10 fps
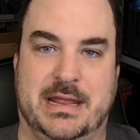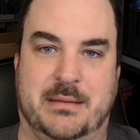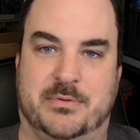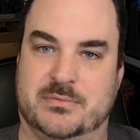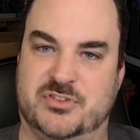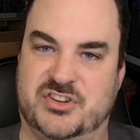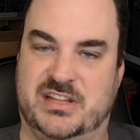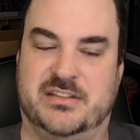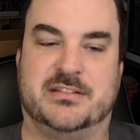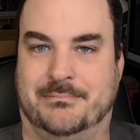gave him some
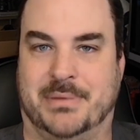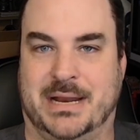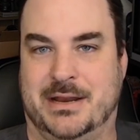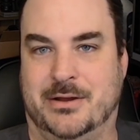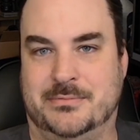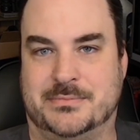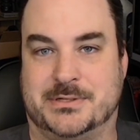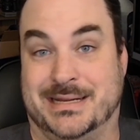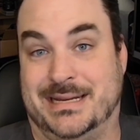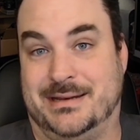jeans, but I don't,
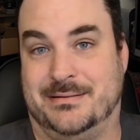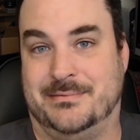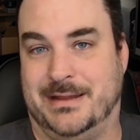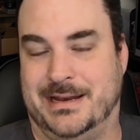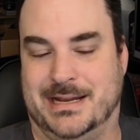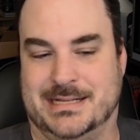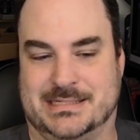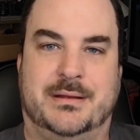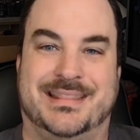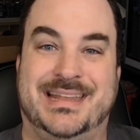so I didn't, and it
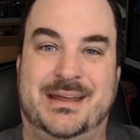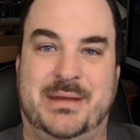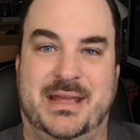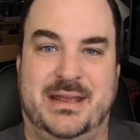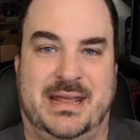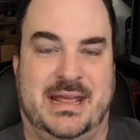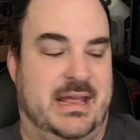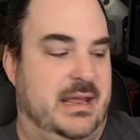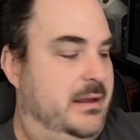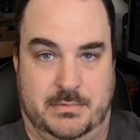doesn't. Then I made
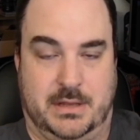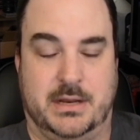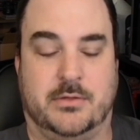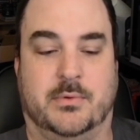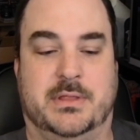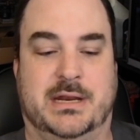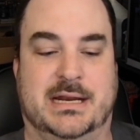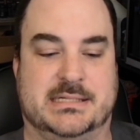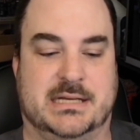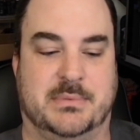another one that
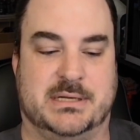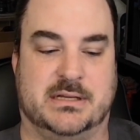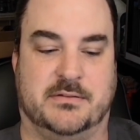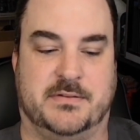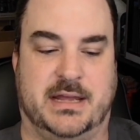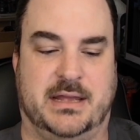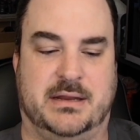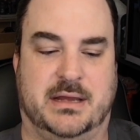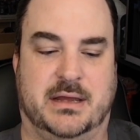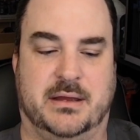I designed myself. I
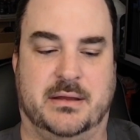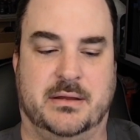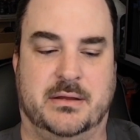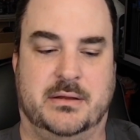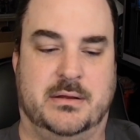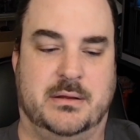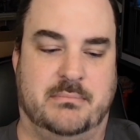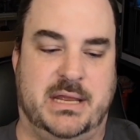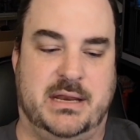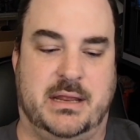had
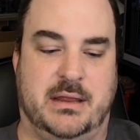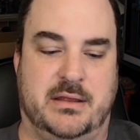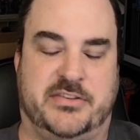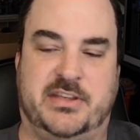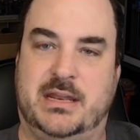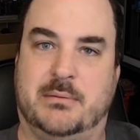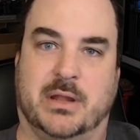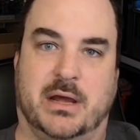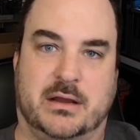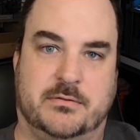made a sanding
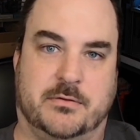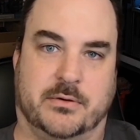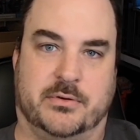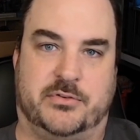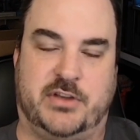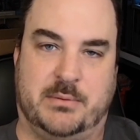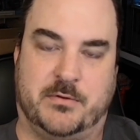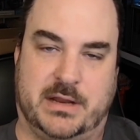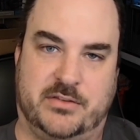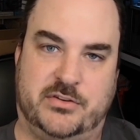block for
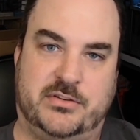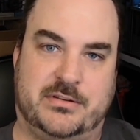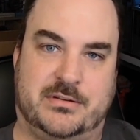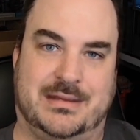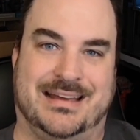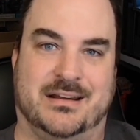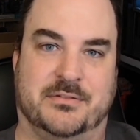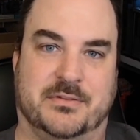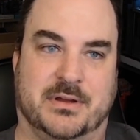chamfered edges out of